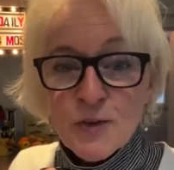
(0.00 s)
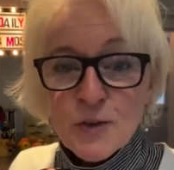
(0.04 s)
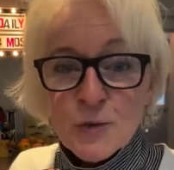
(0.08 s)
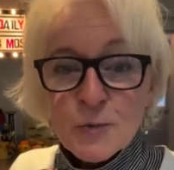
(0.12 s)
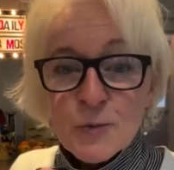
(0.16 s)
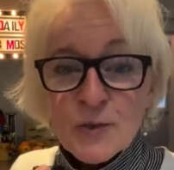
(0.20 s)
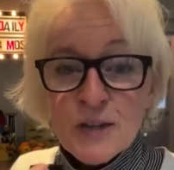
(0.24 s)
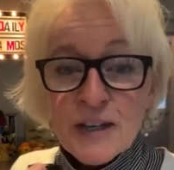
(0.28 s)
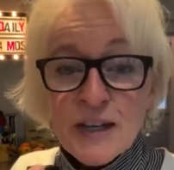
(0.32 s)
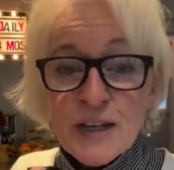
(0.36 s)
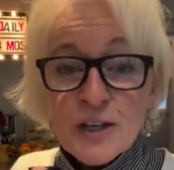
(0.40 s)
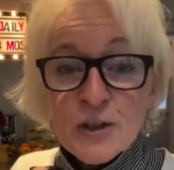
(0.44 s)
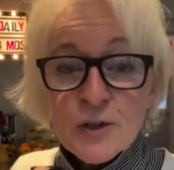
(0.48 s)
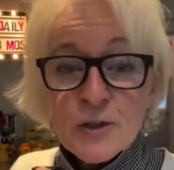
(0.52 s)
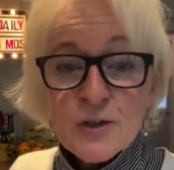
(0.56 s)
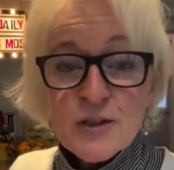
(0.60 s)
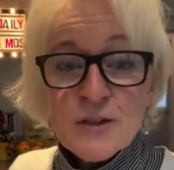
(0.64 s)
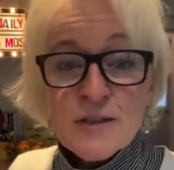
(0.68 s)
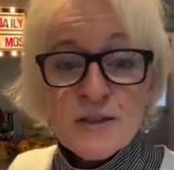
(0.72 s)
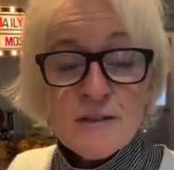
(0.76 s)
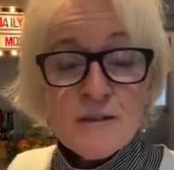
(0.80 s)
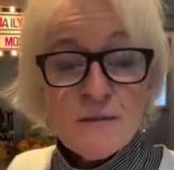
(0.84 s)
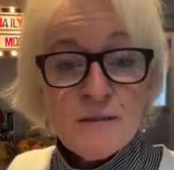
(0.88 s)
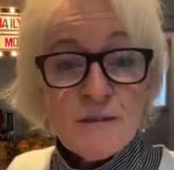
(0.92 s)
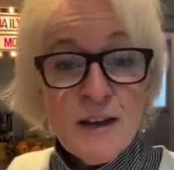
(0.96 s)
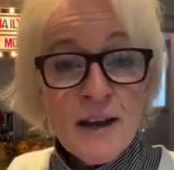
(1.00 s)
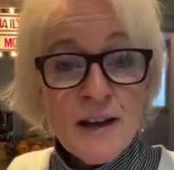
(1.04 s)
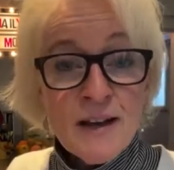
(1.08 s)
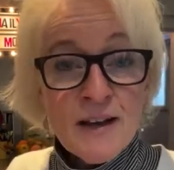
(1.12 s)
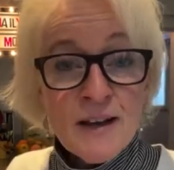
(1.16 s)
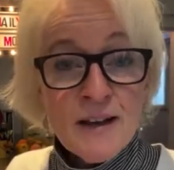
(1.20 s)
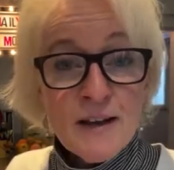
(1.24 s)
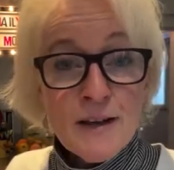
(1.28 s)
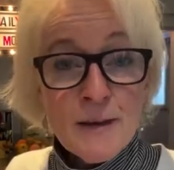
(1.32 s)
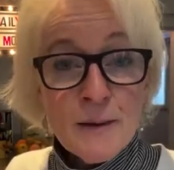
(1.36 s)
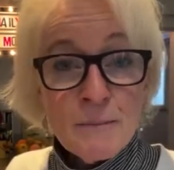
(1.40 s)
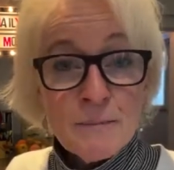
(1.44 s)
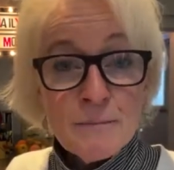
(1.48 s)
feel really good that
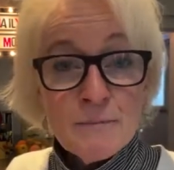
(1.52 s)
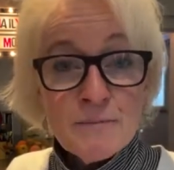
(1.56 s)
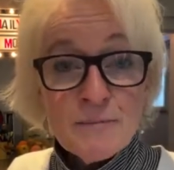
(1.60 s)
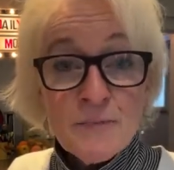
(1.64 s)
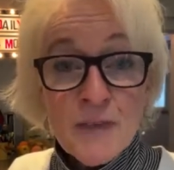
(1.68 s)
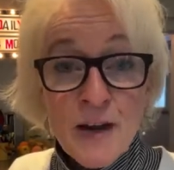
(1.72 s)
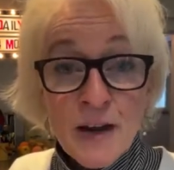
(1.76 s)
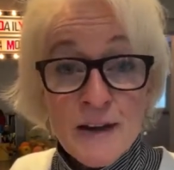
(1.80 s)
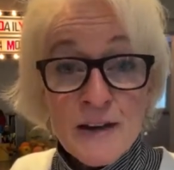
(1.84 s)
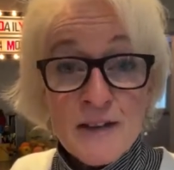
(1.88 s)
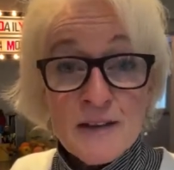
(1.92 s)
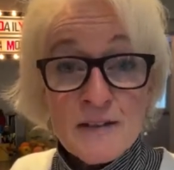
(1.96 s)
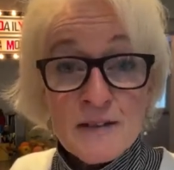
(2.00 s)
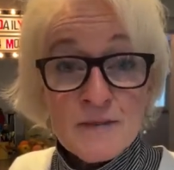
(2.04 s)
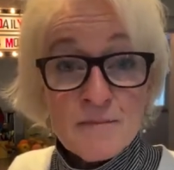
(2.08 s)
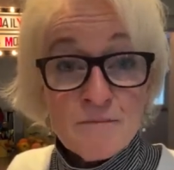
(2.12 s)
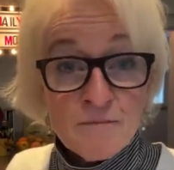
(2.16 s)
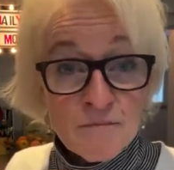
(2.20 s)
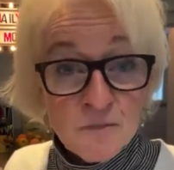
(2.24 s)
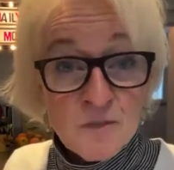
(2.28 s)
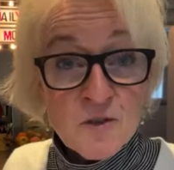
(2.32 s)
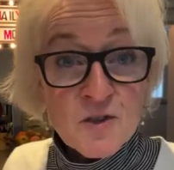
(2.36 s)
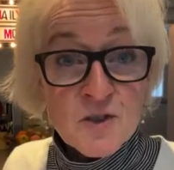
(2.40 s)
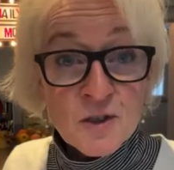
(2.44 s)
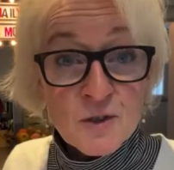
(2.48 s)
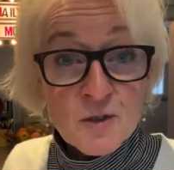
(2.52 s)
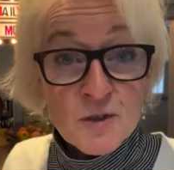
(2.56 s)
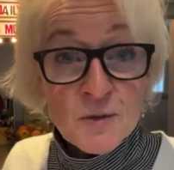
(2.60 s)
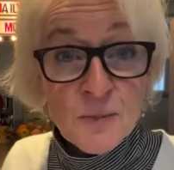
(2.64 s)
I can still